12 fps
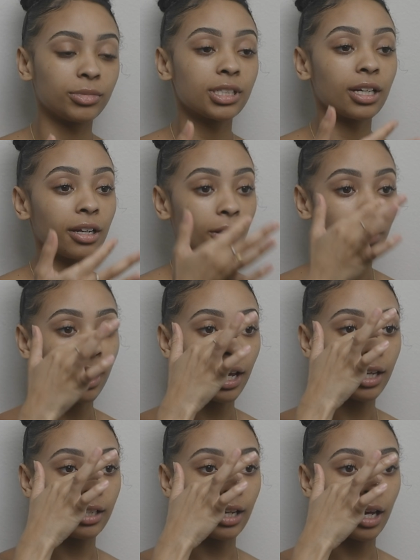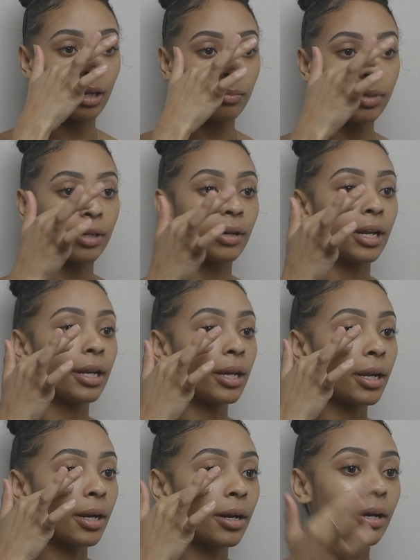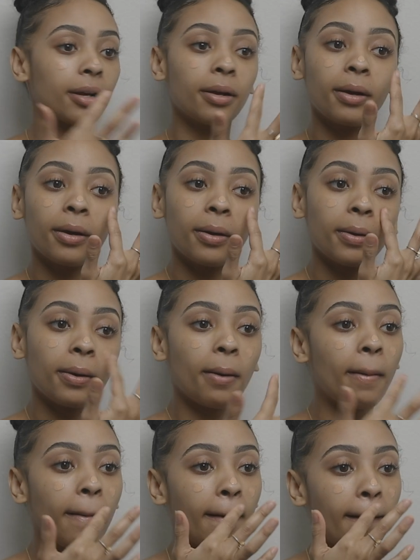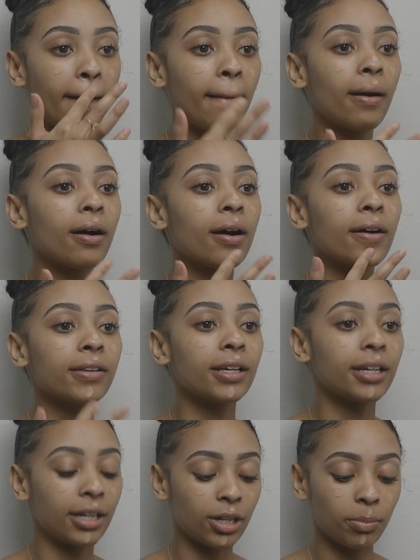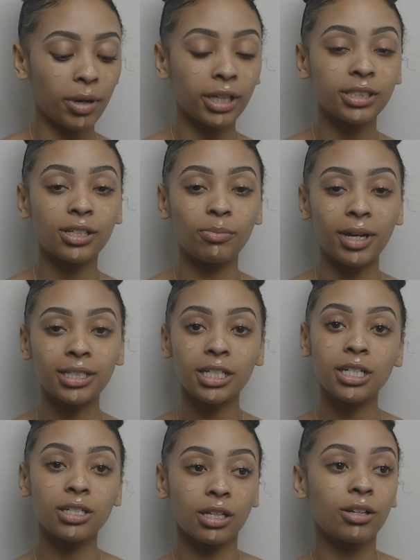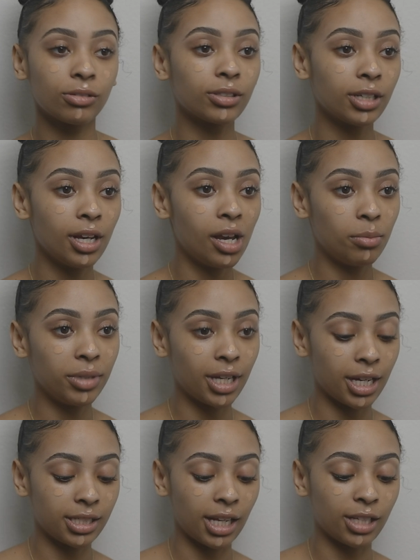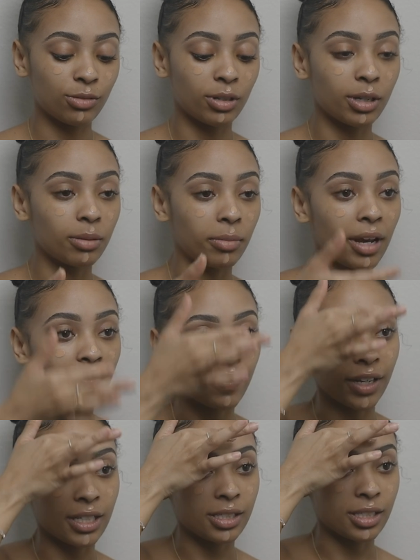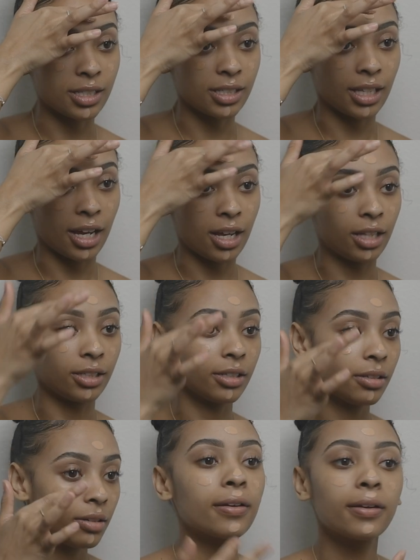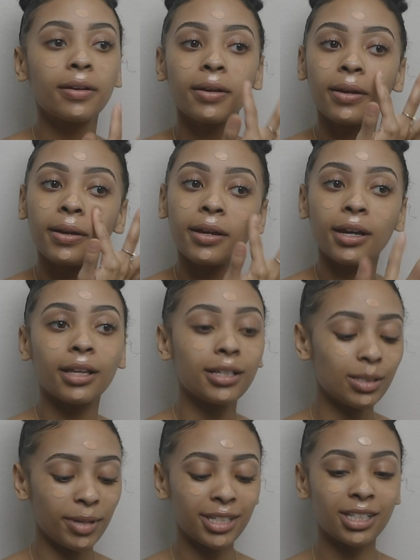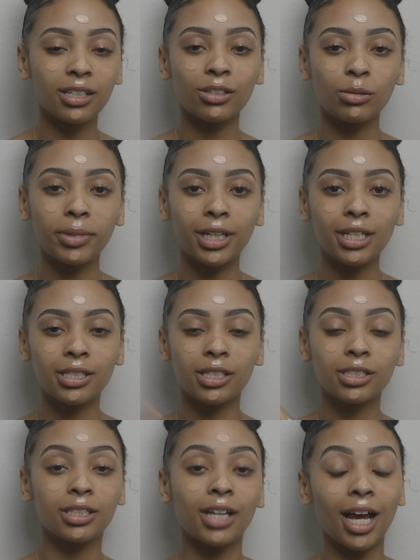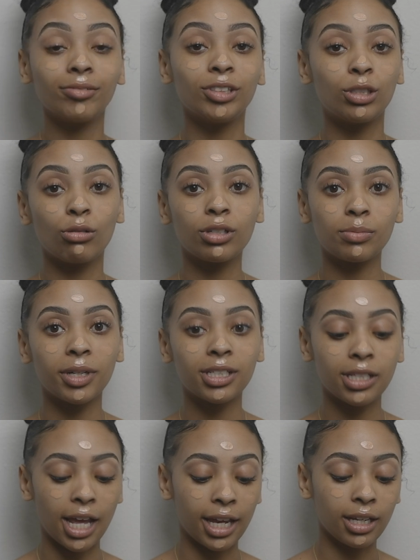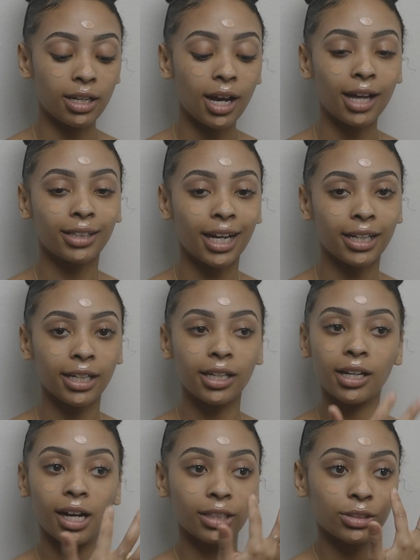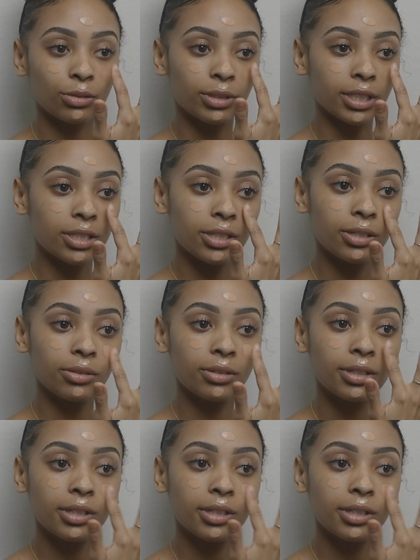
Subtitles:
just gonna go ahead and like put it right here on the inner parts of my T-zone, because that's where my face is that color. And this makes it a little bit easier to not have to do as much like highlighting and contouring too.